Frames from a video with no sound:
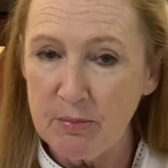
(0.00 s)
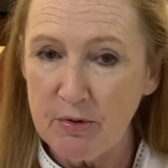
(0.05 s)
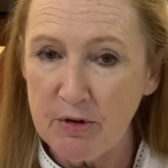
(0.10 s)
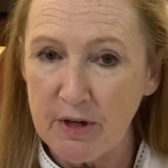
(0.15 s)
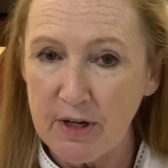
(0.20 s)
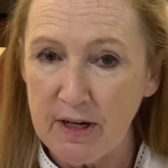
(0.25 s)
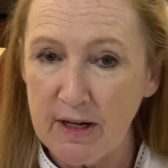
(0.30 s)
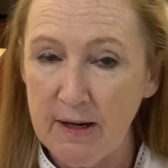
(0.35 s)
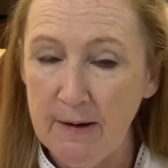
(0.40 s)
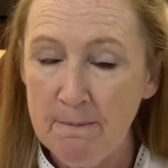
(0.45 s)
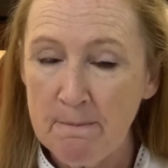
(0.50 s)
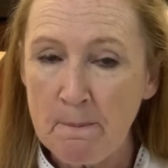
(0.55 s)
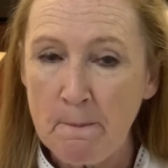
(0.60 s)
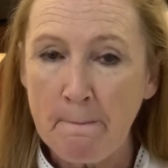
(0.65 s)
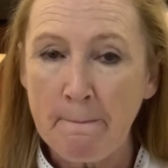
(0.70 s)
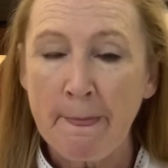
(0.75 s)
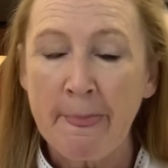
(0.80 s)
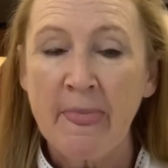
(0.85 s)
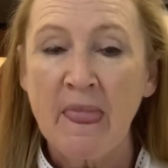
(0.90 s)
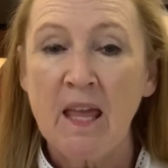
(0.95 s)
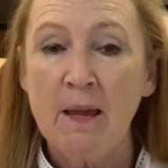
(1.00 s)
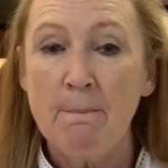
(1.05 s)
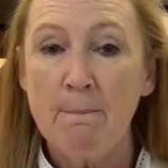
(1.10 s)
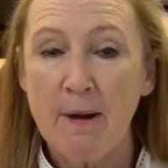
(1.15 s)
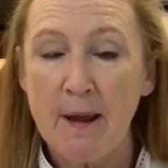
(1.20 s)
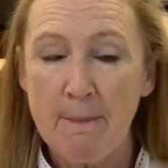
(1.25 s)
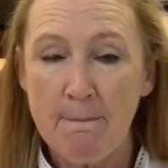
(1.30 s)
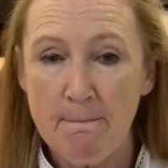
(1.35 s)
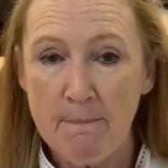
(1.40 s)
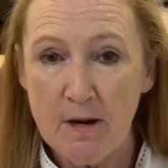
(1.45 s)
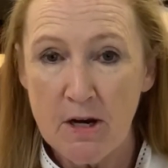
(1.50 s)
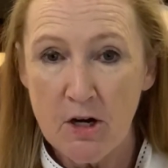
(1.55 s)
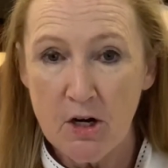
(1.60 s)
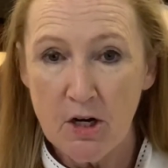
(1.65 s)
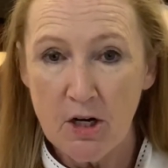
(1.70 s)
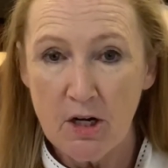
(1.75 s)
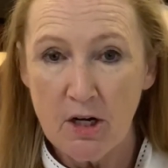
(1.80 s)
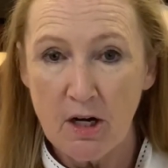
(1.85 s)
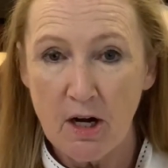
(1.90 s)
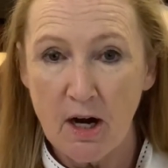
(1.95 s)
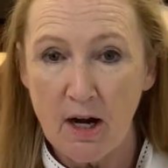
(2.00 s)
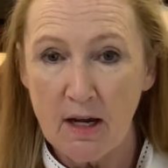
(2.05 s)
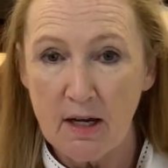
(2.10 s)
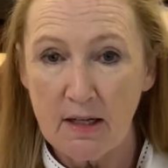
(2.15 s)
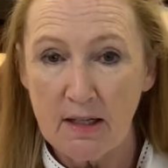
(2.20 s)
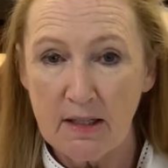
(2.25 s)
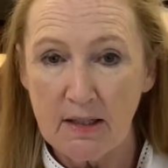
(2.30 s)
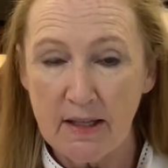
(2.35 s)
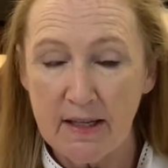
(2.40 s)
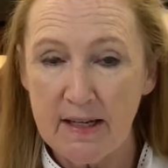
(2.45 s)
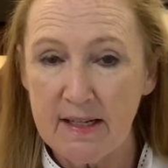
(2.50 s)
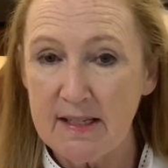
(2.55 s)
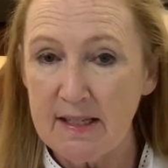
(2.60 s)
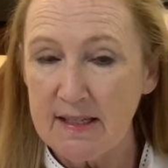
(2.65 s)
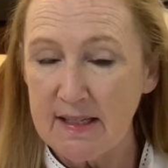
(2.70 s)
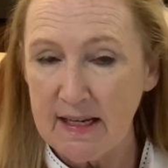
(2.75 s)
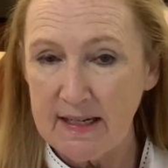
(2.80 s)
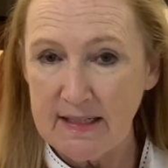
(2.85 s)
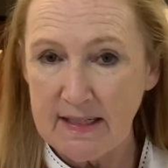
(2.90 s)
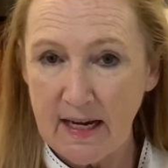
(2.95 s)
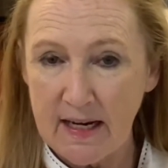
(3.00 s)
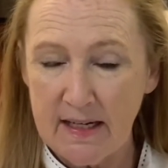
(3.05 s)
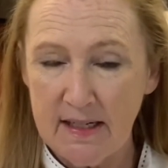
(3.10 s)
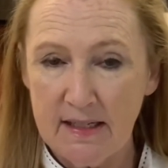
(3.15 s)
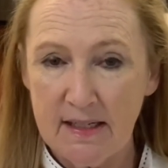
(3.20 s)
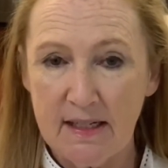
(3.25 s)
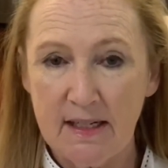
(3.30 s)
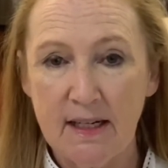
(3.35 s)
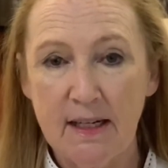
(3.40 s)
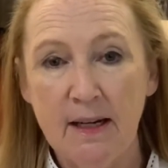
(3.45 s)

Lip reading: pretty. My mirror glaze is at 90.